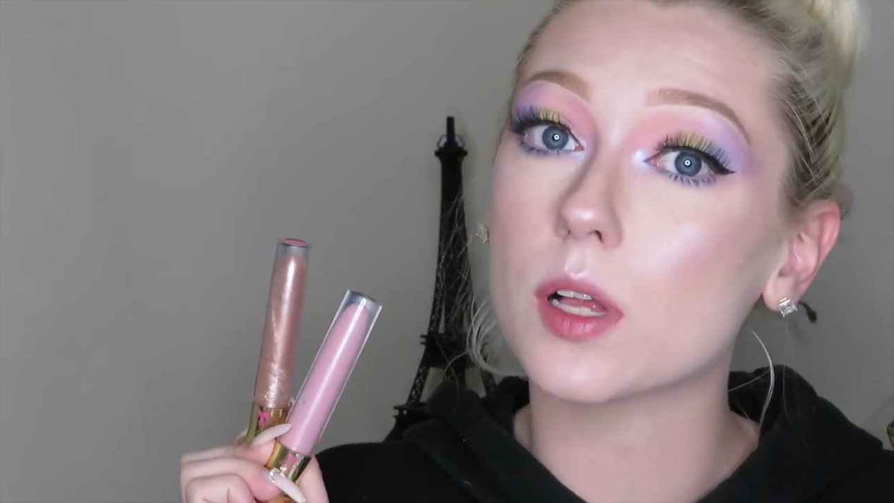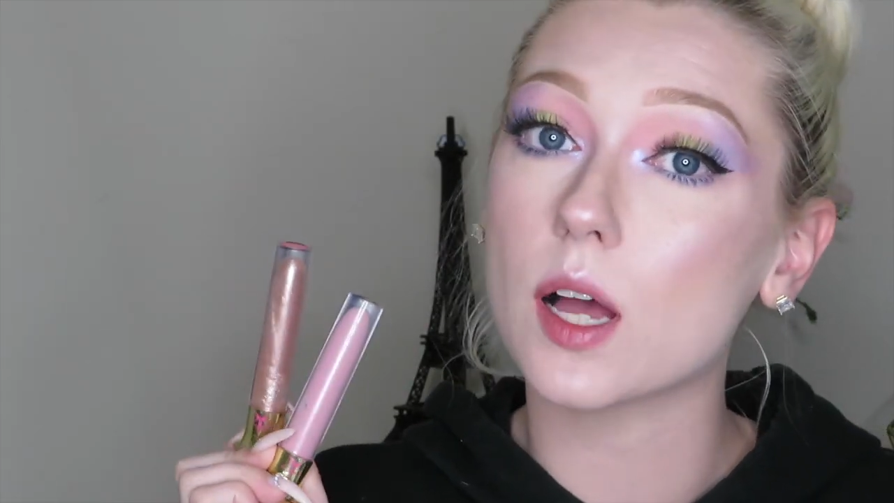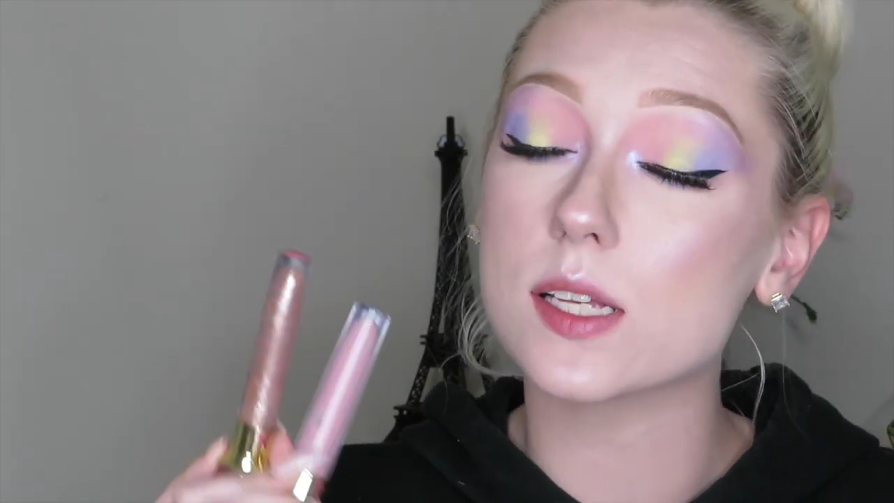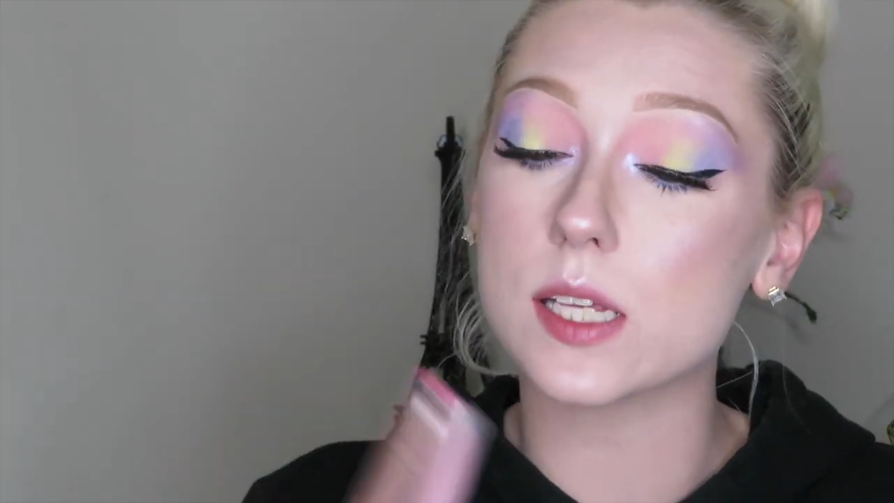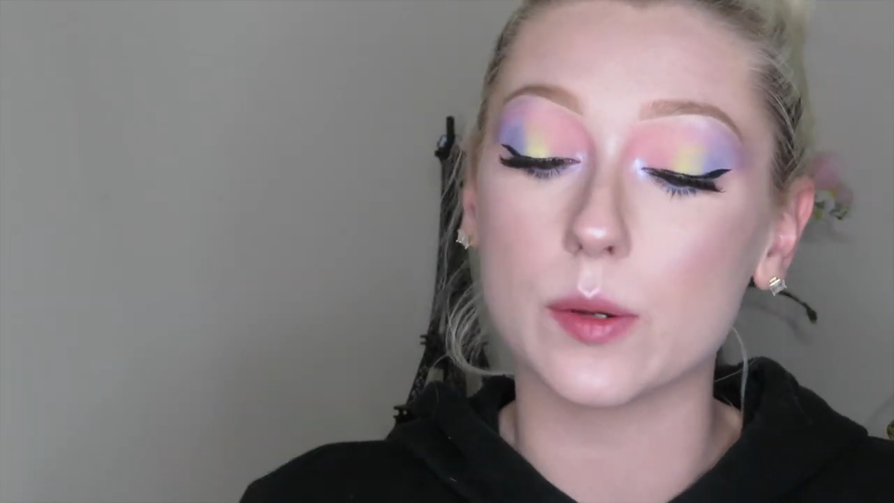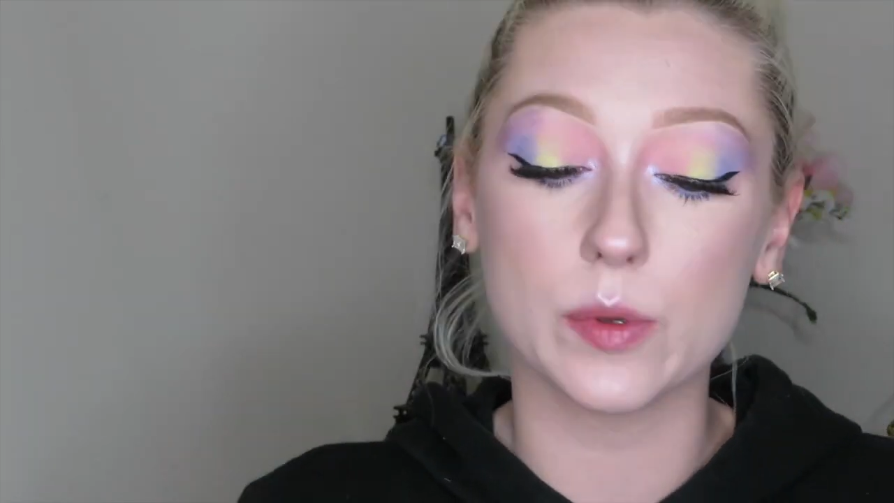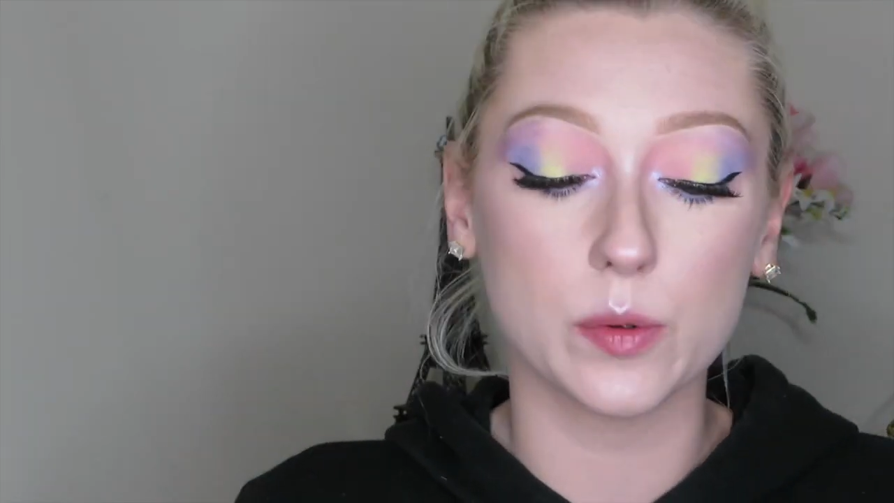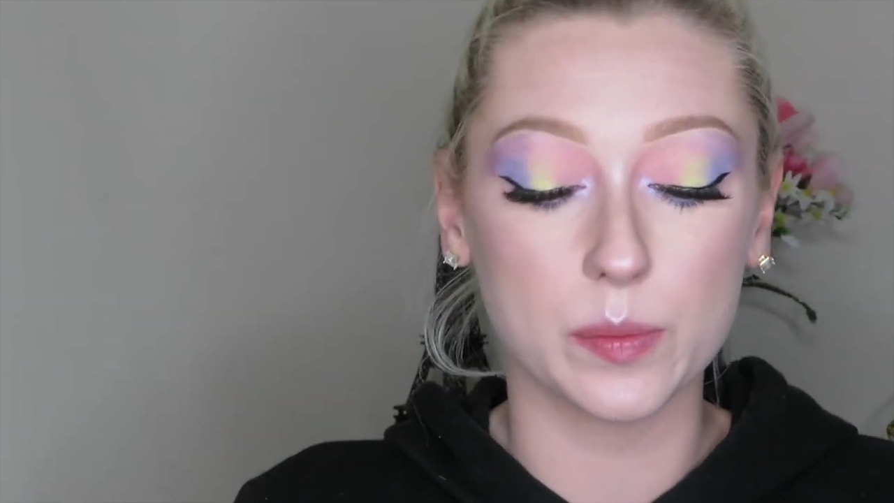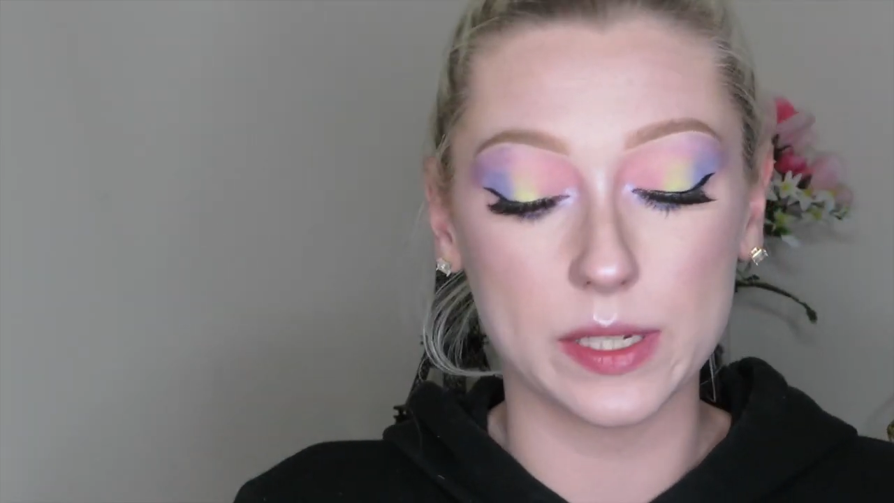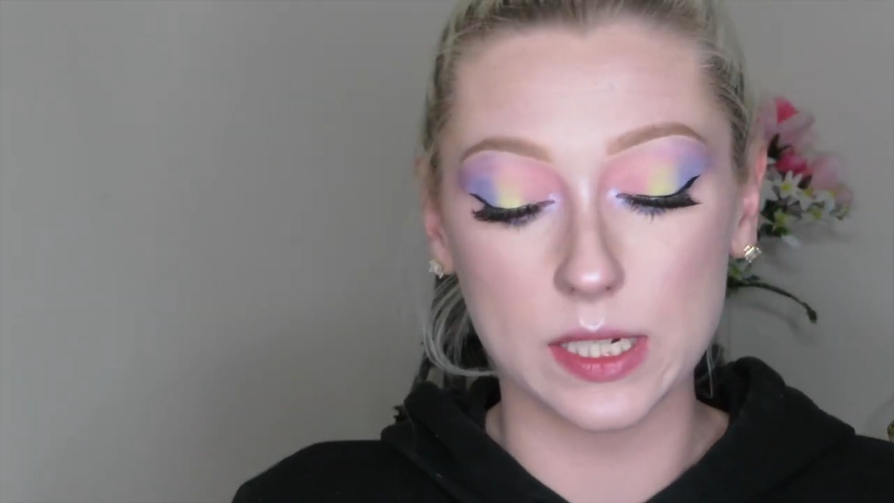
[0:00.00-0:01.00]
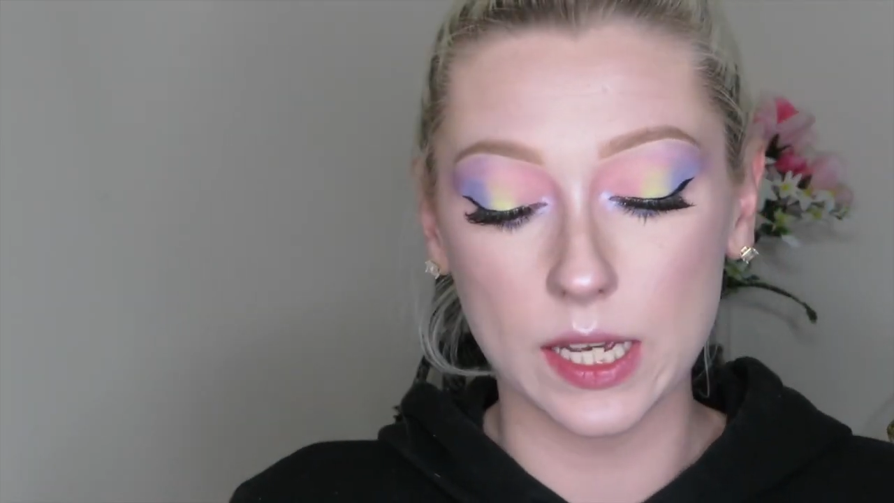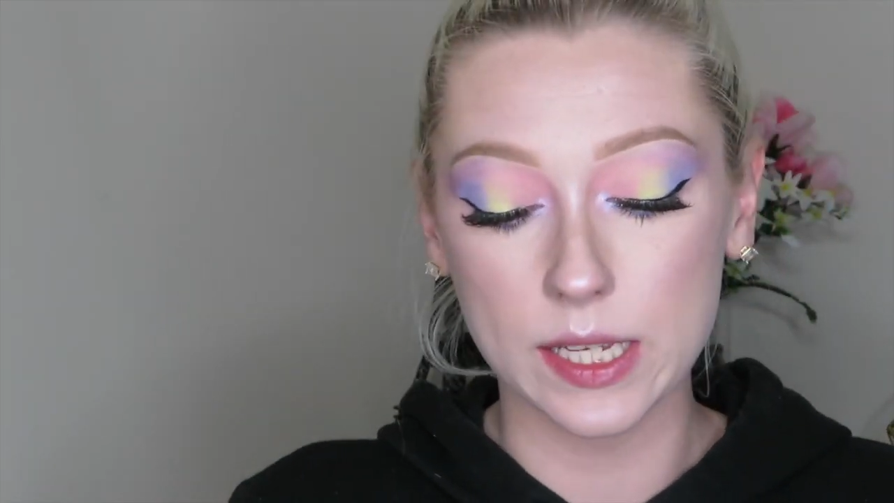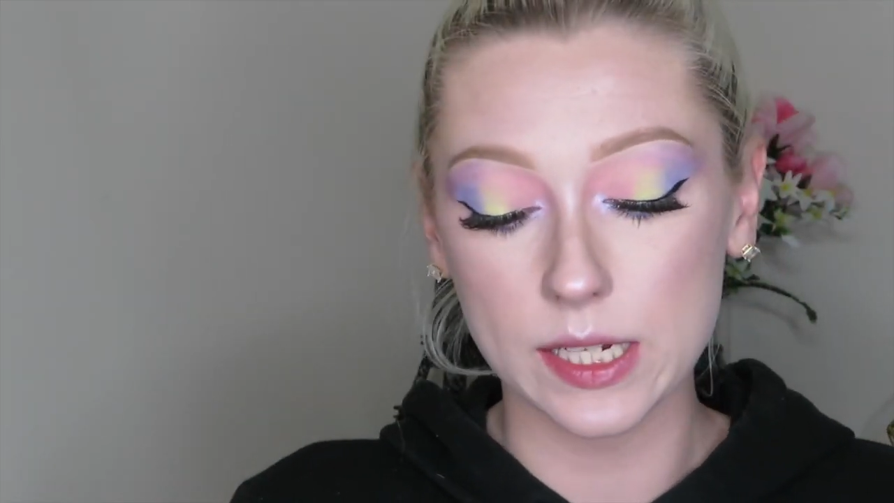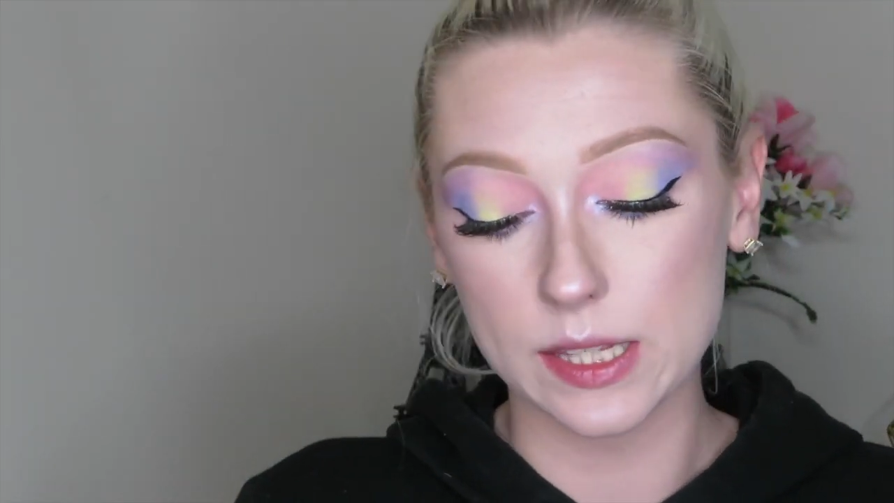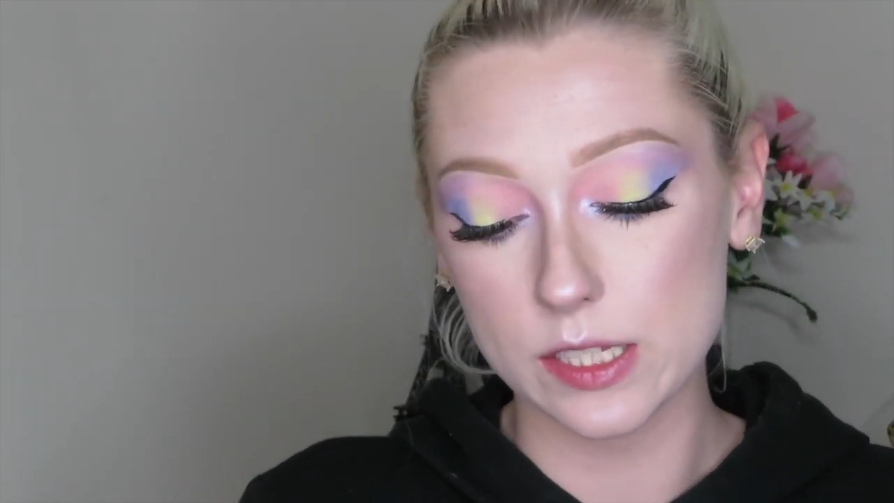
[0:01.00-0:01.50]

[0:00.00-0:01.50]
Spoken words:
gloss and we will be done.